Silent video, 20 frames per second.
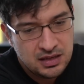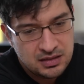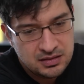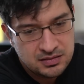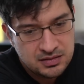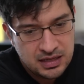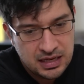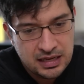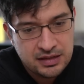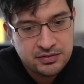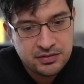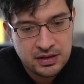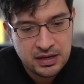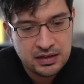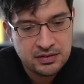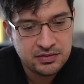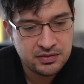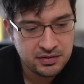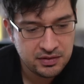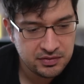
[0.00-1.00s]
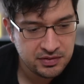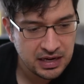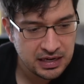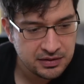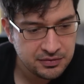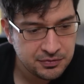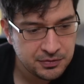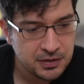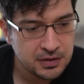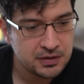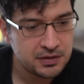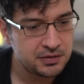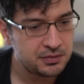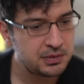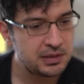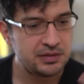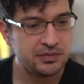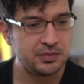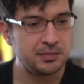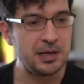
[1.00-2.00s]
It's designed for a
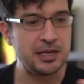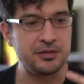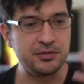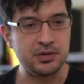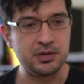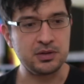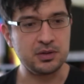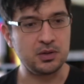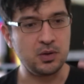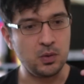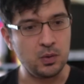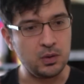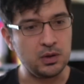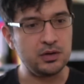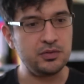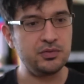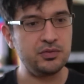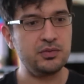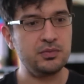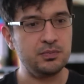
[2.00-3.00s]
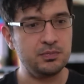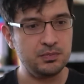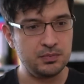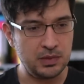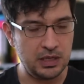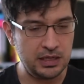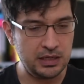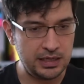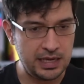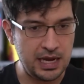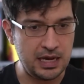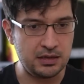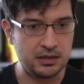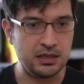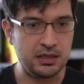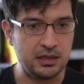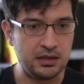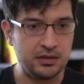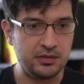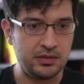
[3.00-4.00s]
3-semester course in
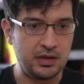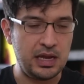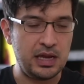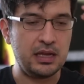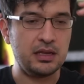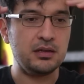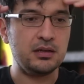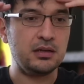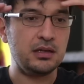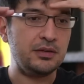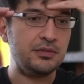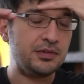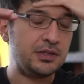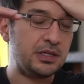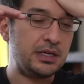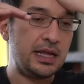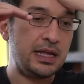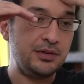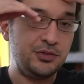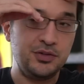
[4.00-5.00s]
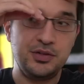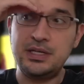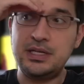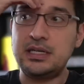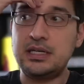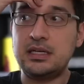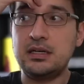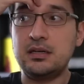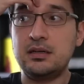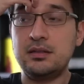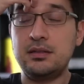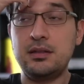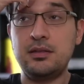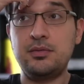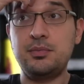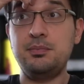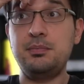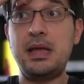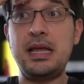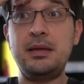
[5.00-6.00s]
calculus, and if you're an engineer, this
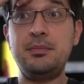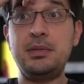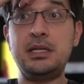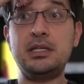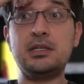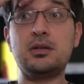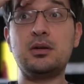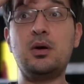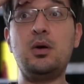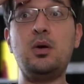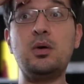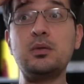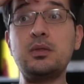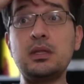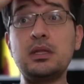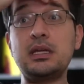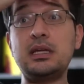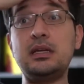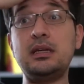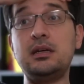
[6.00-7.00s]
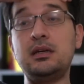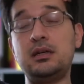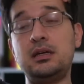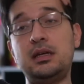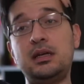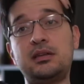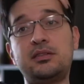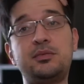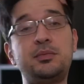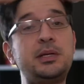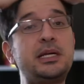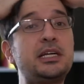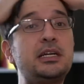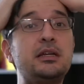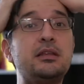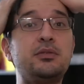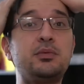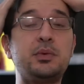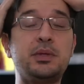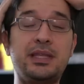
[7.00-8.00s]
may be your only
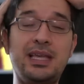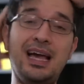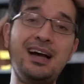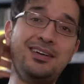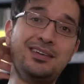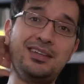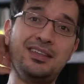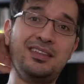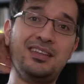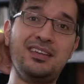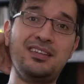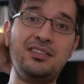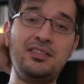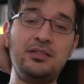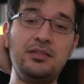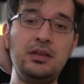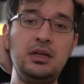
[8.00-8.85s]
experience with calculus.